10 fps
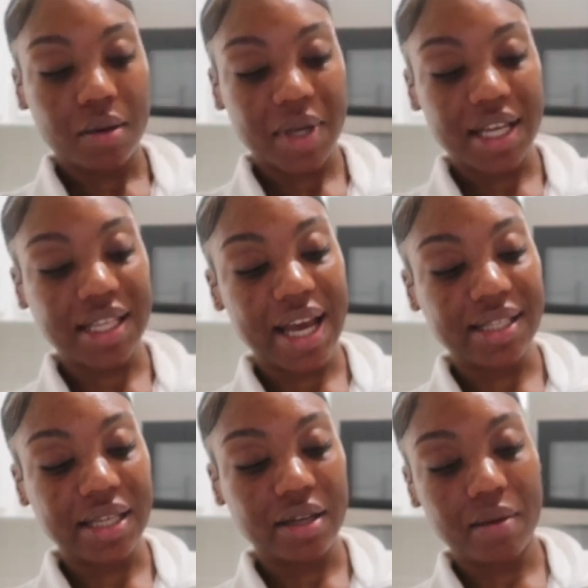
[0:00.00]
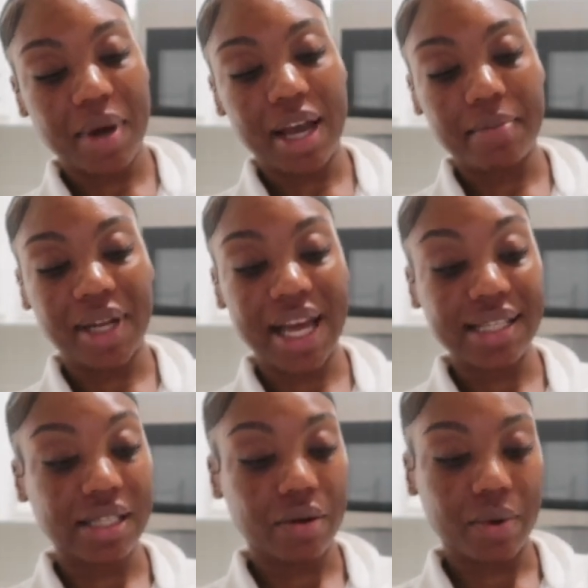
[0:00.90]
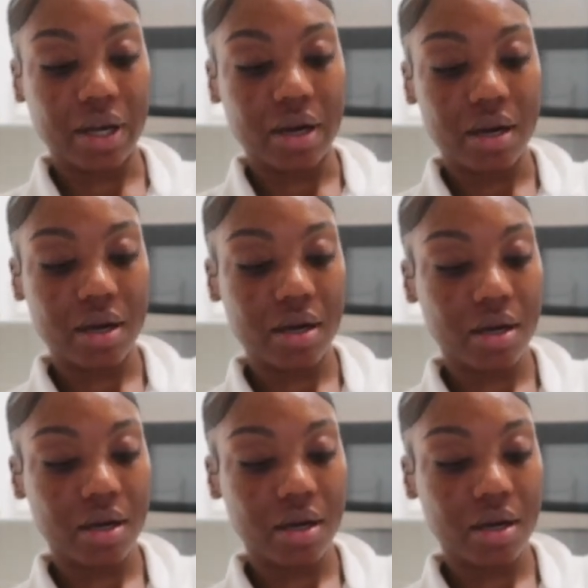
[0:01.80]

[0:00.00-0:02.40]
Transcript: because I had to end up buying plasticware,